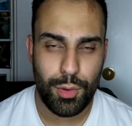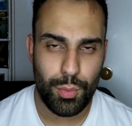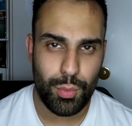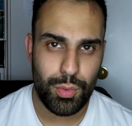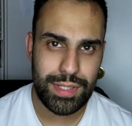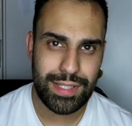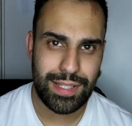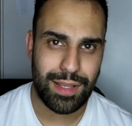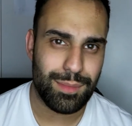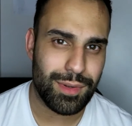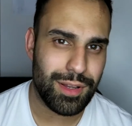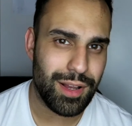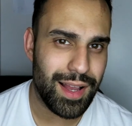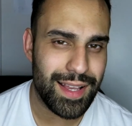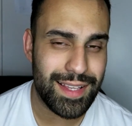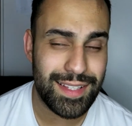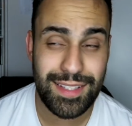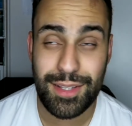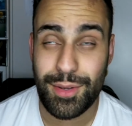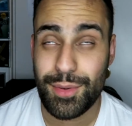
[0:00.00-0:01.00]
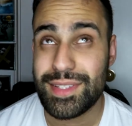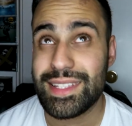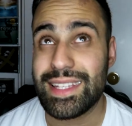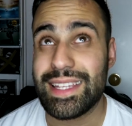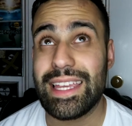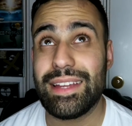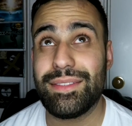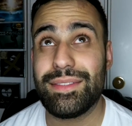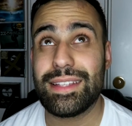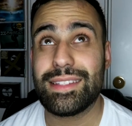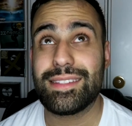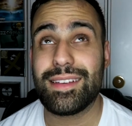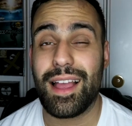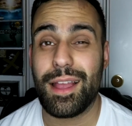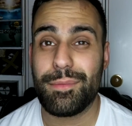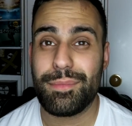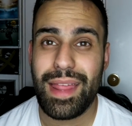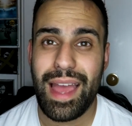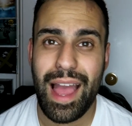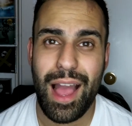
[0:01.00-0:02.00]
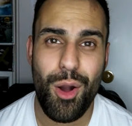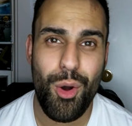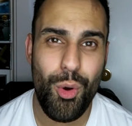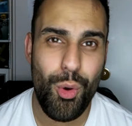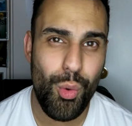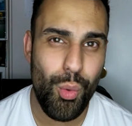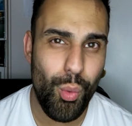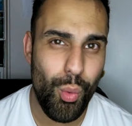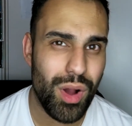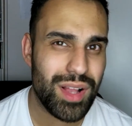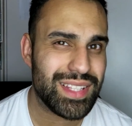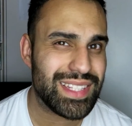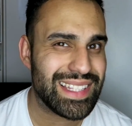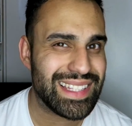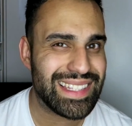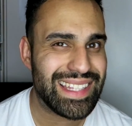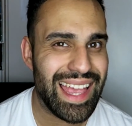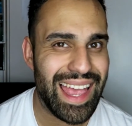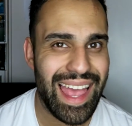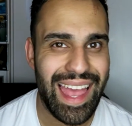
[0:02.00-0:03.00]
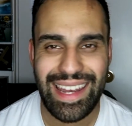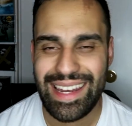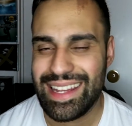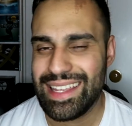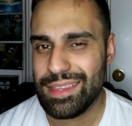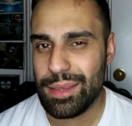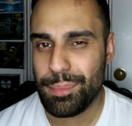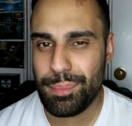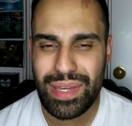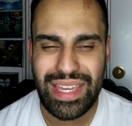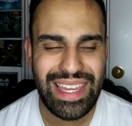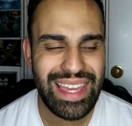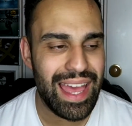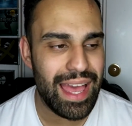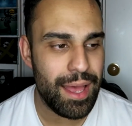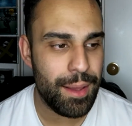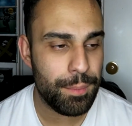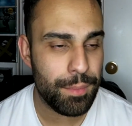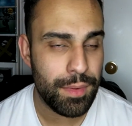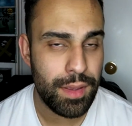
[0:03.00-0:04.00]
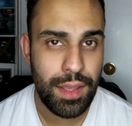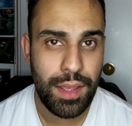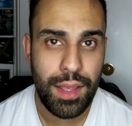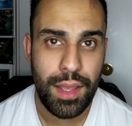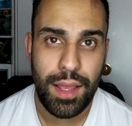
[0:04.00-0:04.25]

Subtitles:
What's up guys, so it's the evening time now, 9:45 in the PM.